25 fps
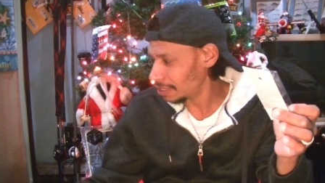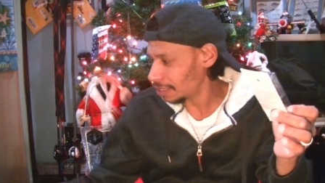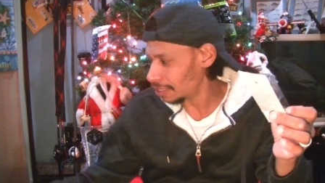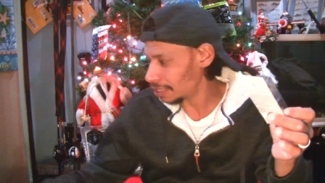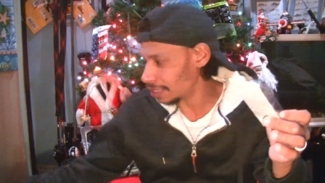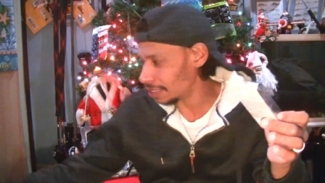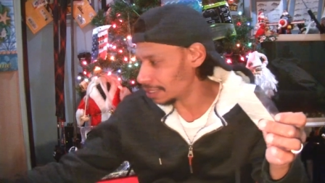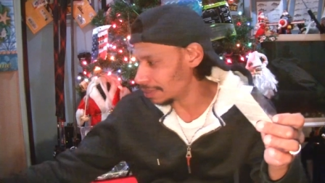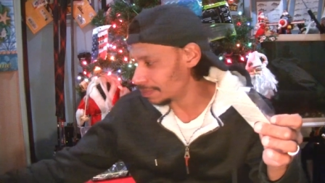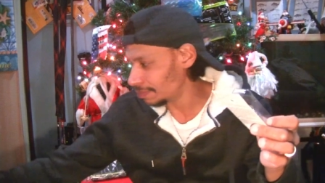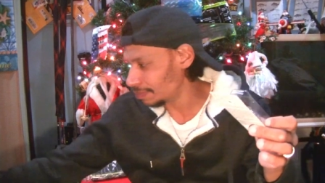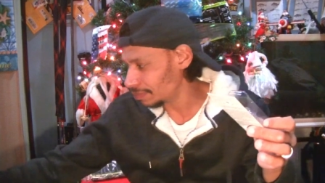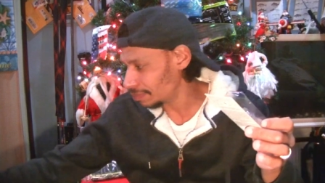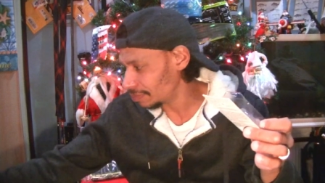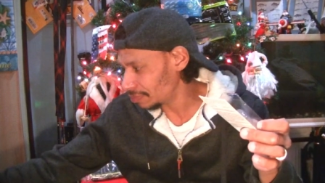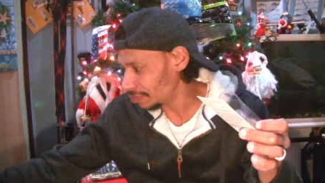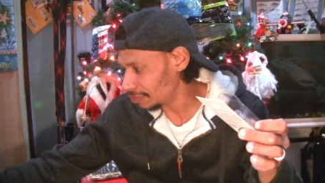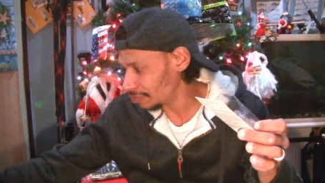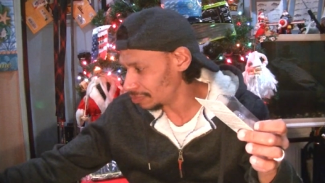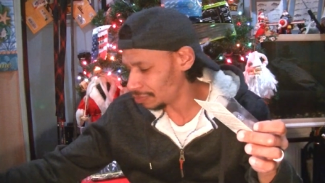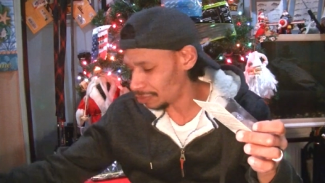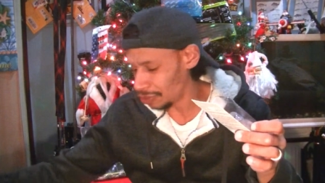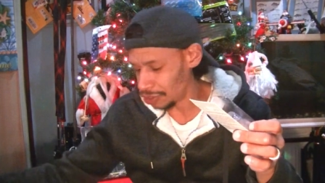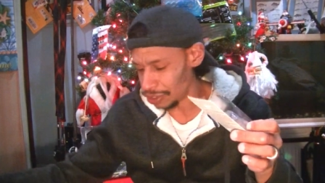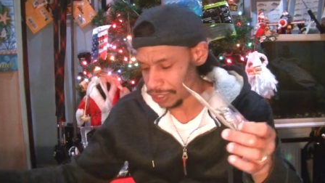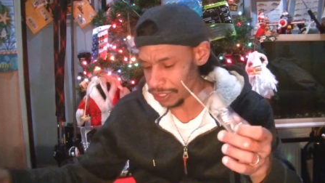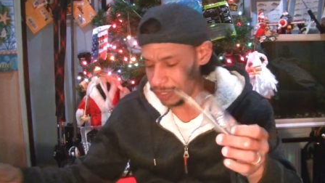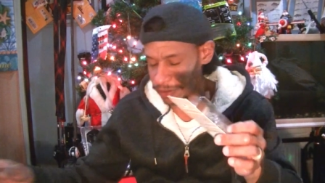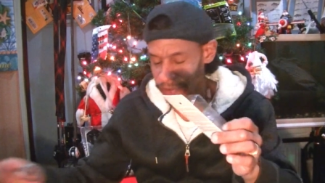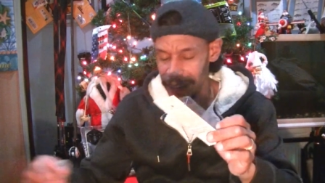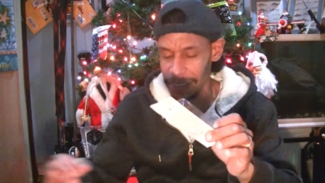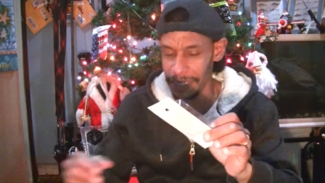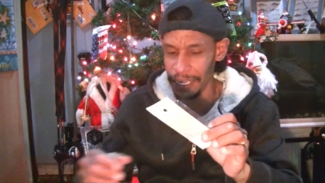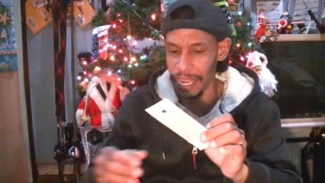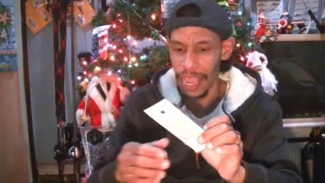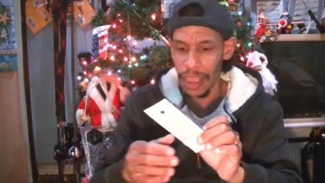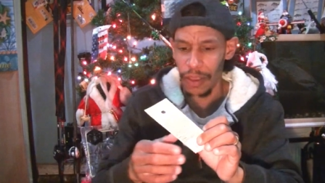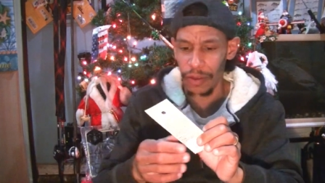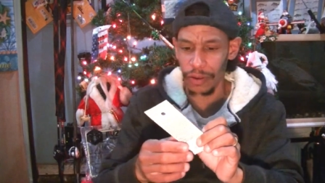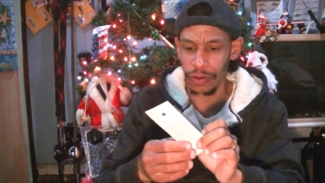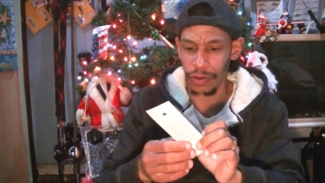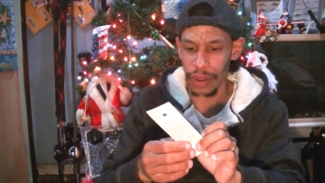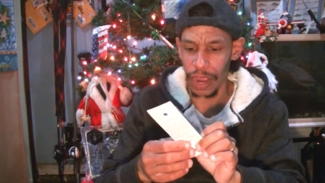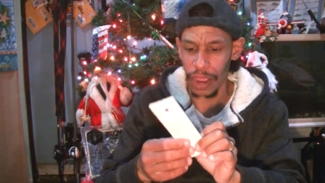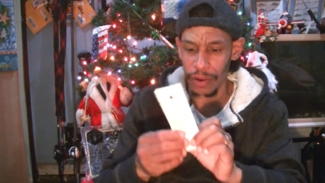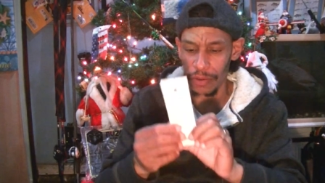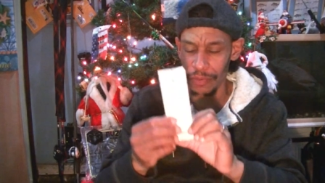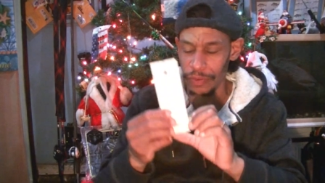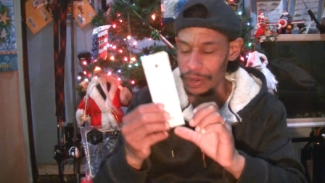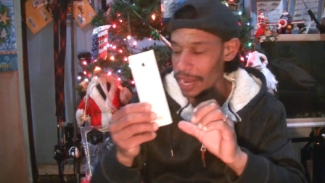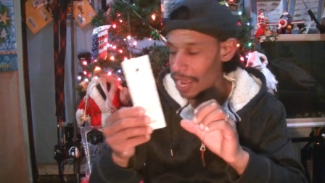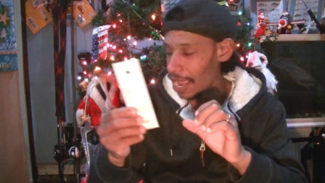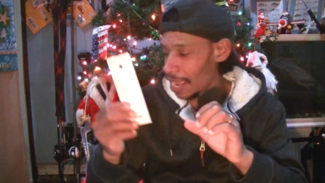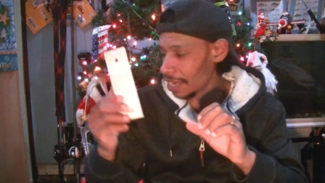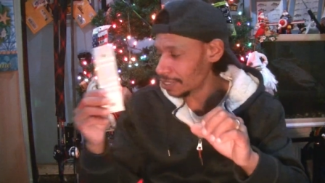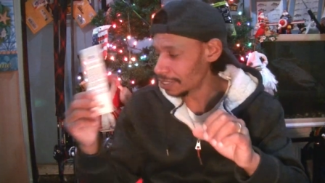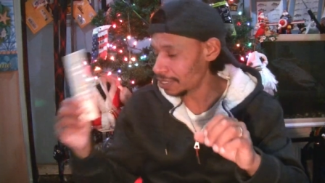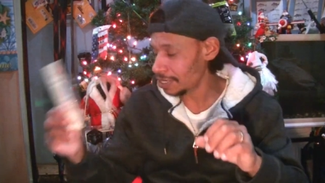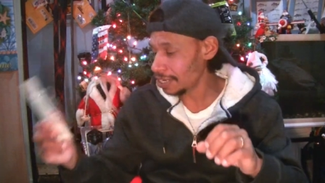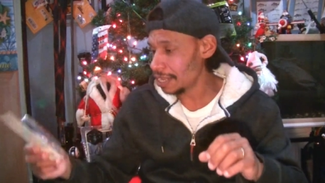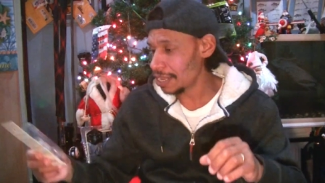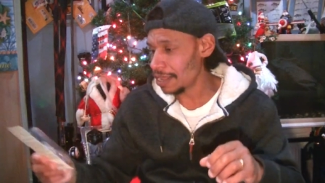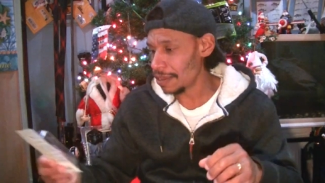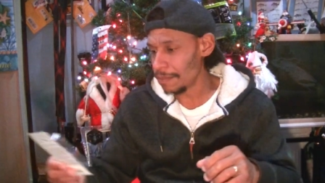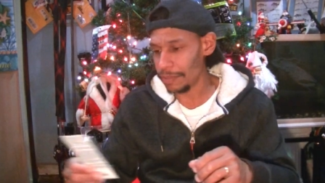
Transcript: um, just to see how it, how it reacts.